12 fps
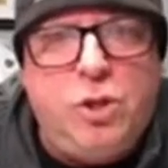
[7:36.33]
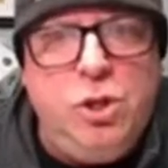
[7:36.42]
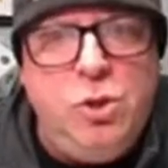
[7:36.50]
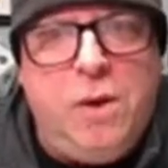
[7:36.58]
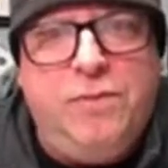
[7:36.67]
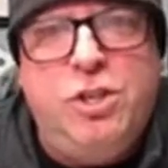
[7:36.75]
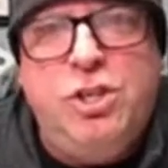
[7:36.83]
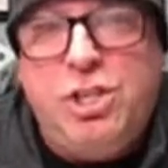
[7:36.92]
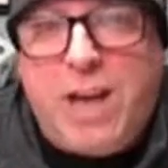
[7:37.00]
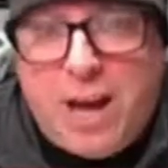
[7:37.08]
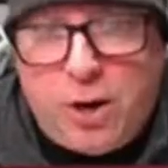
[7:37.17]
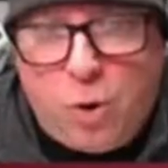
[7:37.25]
You have the
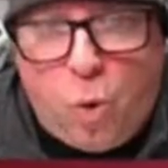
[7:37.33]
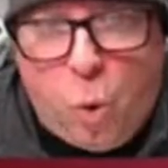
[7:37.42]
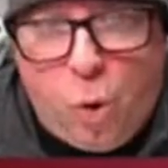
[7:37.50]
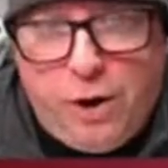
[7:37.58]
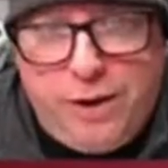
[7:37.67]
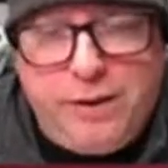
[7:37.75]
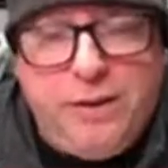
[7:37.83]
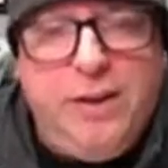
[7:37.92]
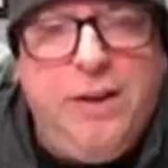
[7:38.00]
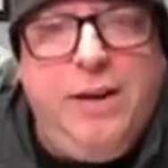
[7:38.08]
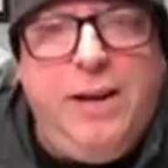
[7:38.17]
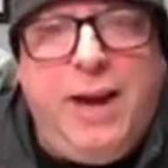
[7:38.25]
Shadow Horde.
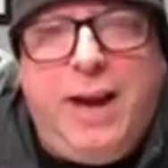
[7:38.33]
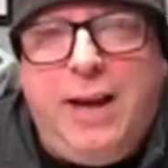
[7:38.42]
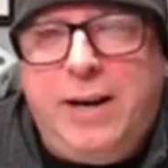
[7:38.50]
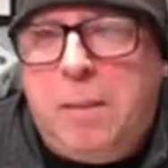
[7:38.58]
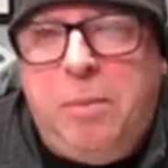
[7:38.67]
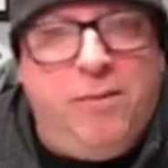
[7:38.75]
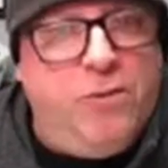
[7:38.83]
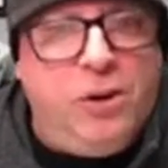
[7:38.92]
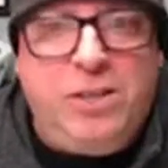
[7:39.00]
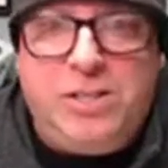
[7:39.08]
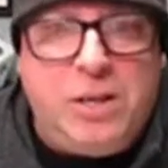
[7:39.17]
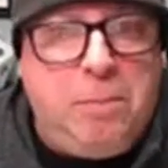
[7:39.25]
And I put
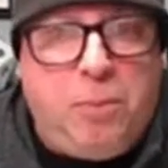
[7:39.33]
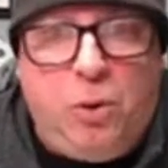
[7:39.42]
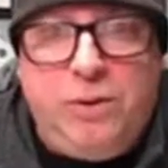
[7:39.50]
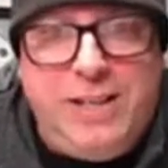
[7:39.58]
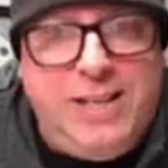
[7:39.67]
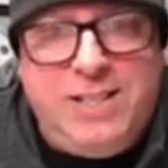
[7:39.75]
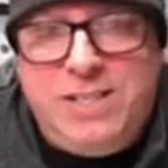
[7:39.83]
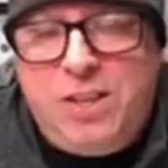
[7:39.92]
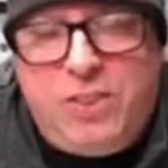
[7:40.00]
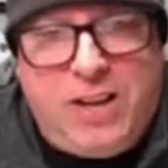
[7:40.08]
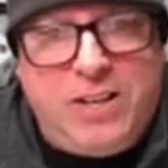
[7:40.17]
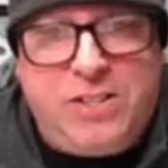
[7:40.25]
very simple, easy
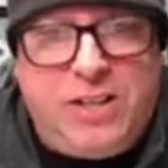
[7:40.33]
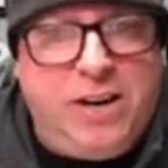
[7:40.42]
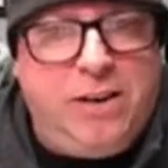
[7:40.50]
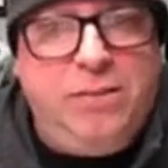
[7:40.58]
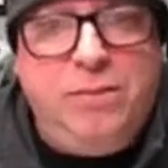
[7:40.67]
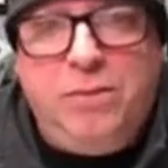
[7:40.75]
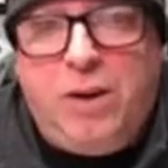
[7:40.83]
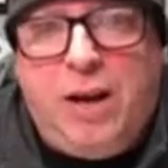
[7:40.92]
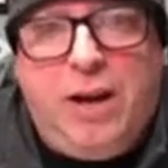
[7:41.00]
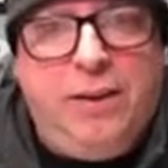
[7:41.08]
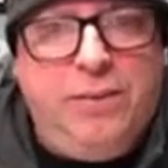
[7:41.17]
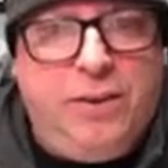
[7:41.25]
things there.
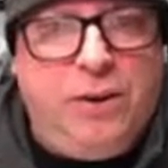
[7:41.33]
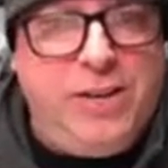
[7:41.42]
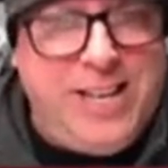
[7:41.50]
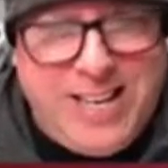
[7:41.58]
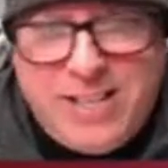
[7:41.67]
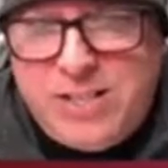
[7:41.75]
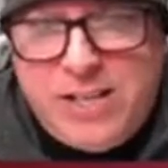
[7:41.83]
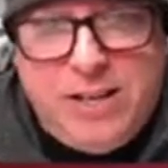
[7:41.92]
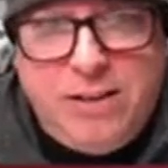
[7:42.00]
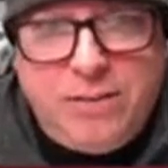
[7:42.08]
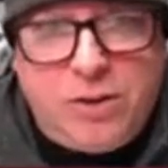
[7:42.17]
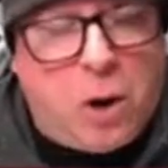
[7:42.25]
They're
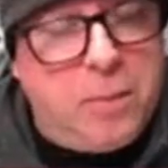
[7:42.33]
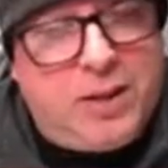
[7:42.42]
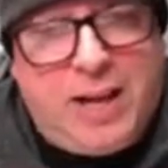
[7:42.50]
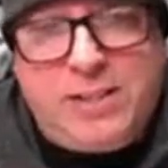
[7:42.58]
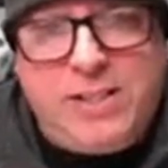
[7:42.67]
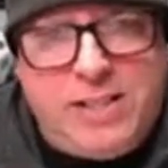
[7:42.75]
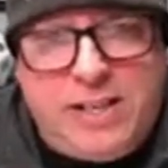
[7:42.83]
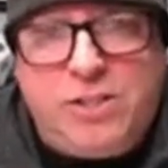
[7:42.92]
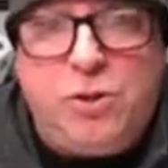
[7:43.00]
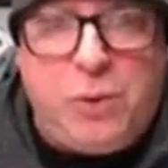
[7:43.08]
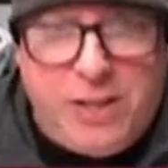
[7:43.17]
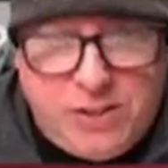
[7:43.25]
easy. Their armor class is easy,
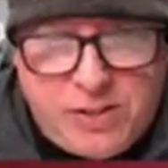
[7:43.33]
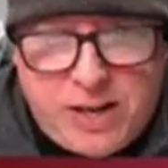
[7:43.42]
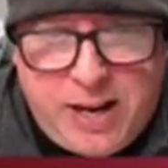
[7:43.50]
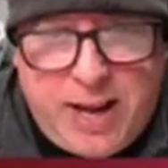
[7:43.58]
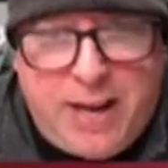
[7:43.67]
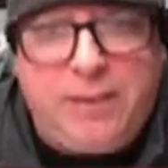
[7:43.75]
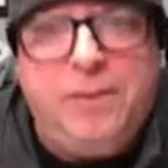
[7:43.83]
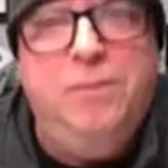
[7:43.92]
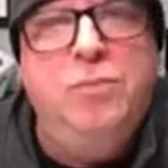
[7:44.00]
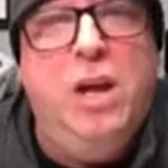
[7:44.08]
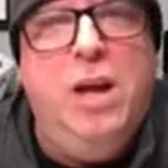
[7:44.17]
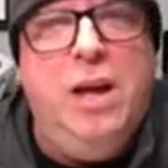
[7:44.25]
so easy to hit.
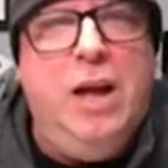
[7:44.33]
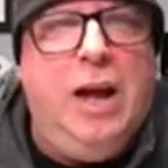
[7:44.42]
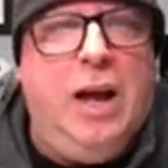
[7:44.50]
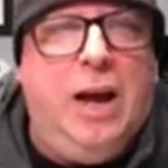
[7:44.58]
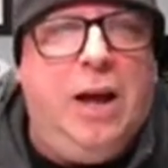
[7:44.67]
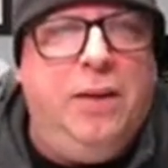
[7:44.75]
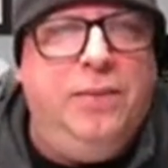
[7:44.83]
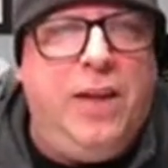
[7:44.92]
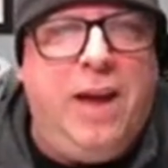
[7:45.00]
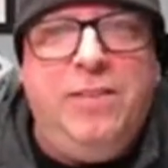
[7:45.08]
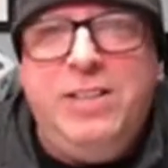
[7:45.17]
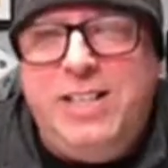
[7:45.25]
They
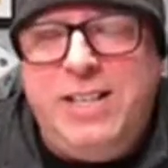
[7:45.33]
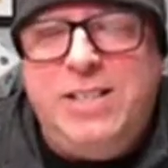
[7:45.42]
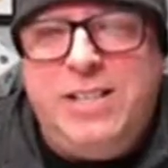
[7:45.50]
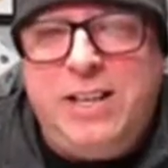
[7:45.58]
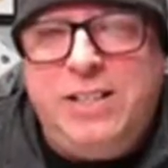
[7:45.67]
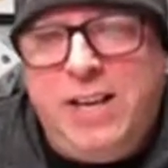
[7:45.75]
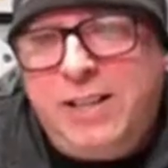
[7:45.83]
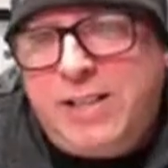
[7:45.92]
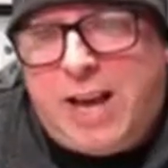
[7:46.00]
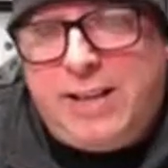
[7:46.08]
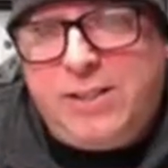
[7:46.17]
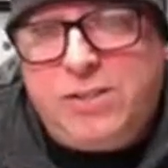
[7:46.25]
have a D6 hit
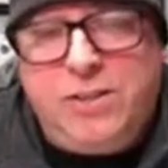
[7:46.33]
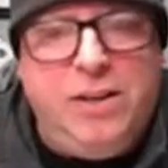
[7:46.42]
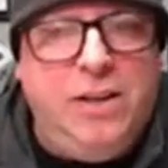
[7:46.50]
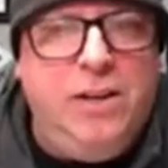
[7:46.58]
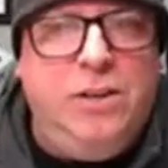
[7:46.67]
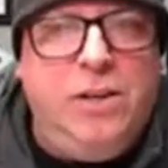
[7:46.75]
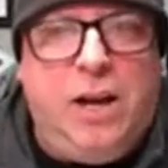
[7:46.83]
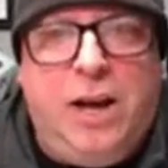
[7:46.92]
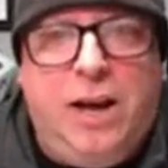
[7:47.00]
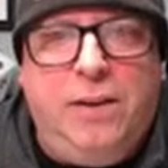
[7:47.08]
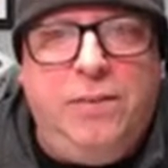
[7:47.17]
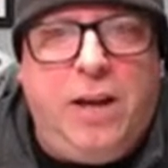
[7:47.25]
dice.
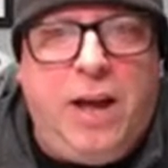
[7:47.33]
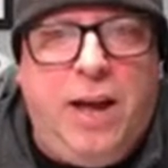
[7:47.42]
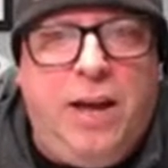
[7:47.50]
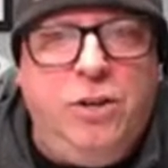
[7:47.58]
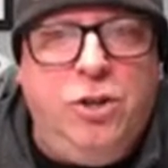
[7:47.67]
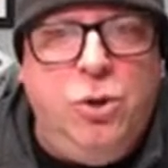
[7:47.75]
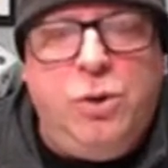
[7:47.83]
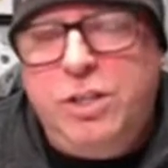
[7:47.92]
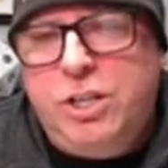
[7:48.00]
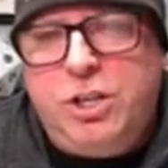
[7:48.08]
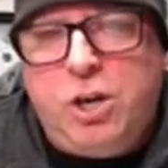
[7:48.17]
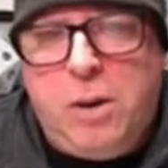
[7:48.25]
And you can
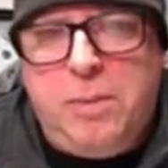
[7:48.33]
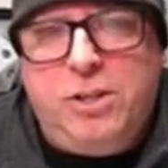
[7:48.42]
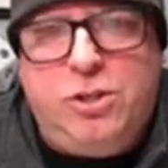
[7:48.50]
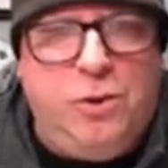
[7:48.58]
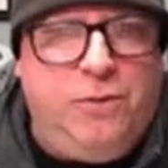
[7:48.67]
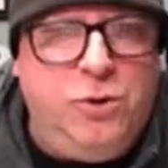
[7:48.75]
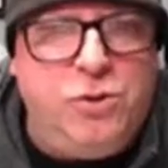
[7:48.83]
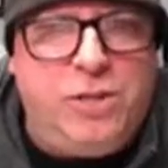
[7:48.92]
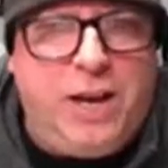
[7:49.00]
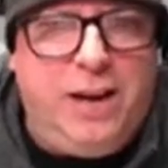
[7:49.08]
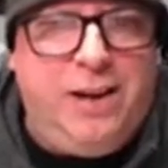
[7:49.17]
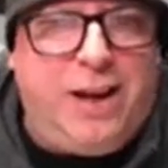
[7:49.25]
determine, so if you
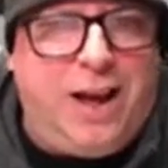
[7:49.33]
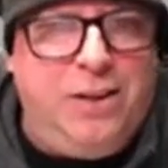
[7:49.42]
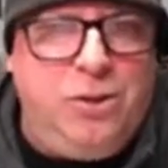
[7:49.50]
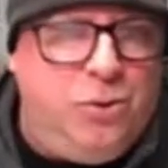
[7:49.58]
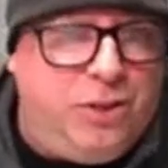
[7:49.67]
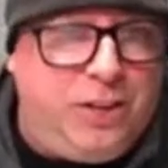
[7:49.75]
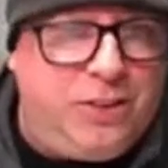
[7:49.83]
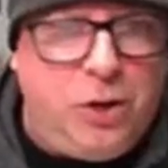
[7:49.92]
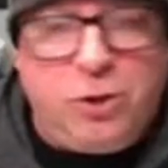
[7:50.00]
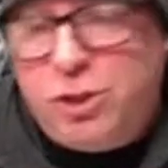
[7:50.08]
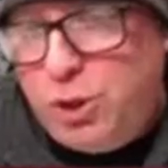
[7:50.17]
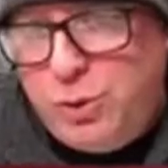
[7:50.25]
say you think
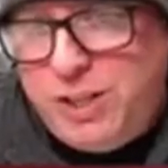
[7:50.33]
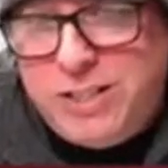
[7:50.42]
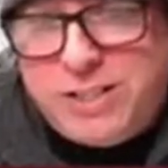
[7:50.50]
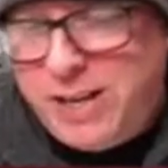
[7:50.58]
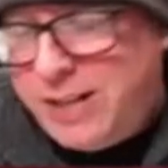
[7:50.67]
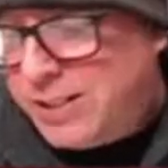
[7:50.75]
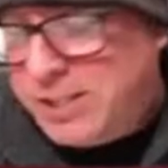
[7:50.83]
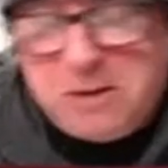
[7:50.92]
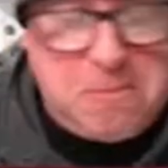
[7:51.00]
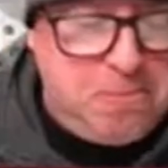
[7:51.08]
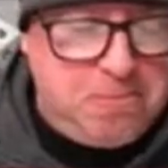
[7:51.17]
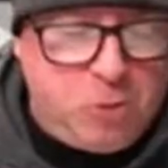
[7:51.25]
they're 2D6,
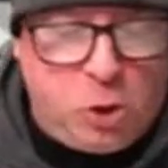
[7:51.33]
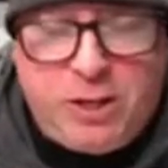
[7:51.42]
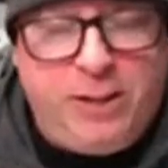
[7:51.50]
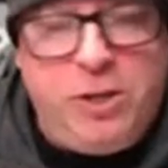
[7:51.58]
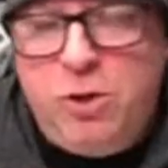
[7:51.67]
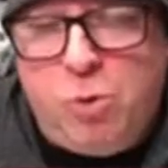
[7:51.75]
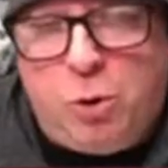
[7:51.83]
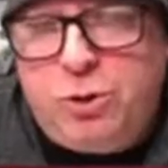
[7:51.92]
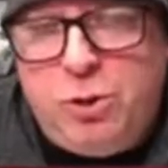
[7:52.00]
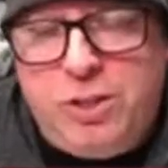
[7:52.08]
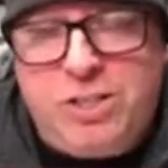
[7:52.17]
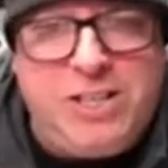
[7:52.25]
okay, then you roll
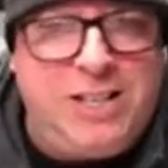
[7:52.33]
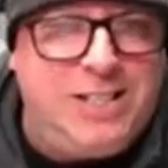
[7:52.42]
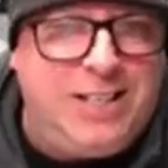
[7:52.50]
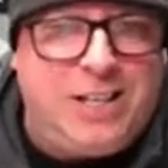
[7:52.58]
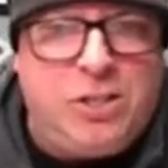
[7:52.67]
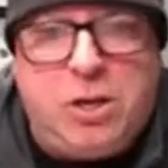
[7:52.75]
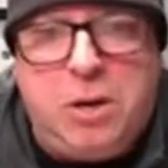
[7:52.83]
2D6, and that's